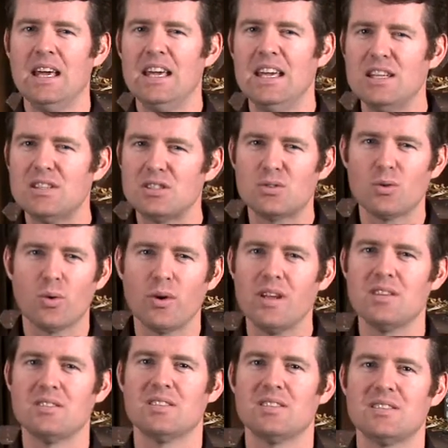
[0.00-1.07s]
His story
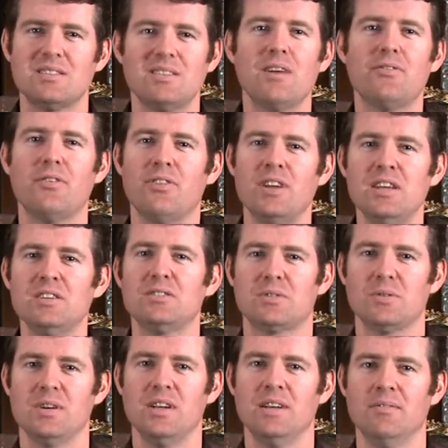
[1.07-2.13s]
is the stuff of
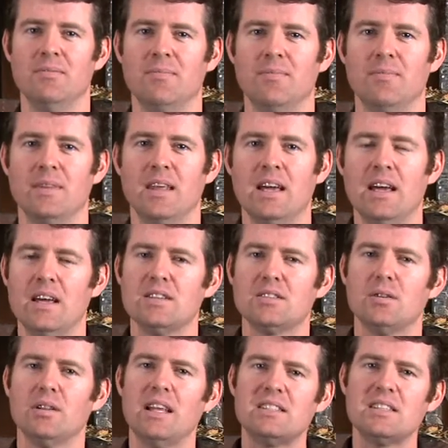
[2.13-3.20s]
history.
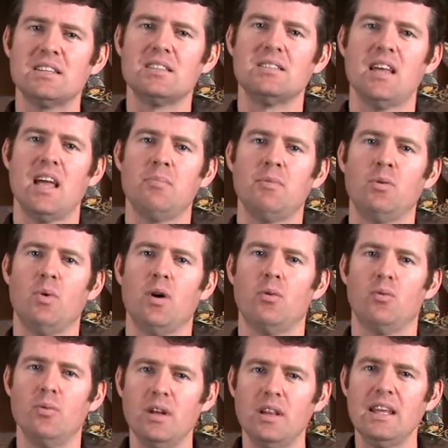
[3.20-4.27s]
So let's examine what
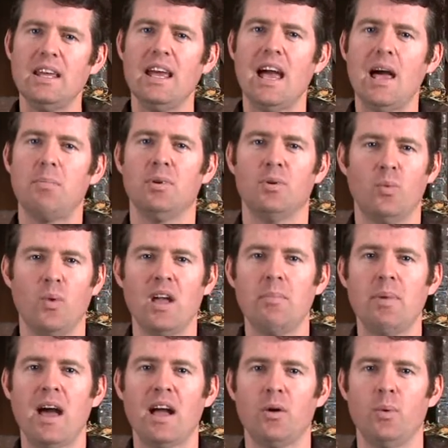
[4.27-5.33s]
really happened way
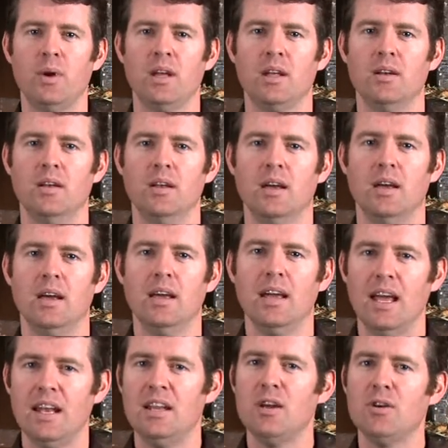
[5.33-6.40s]
back when
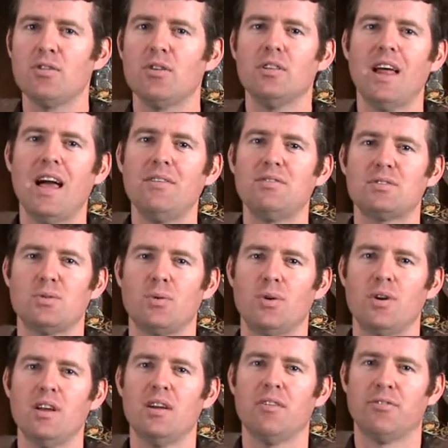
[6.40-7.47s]
and hear the life
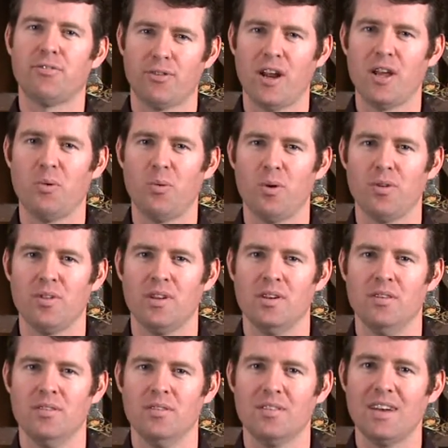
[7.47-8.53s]
story of Frank
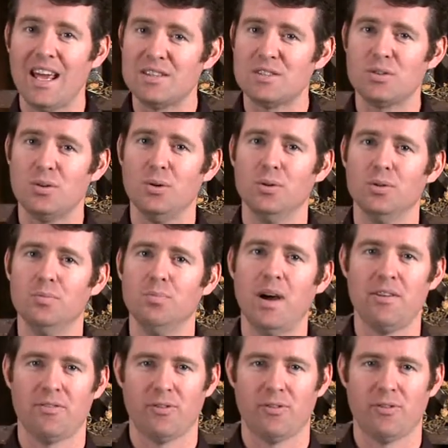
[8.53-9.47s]
Worthen, as told by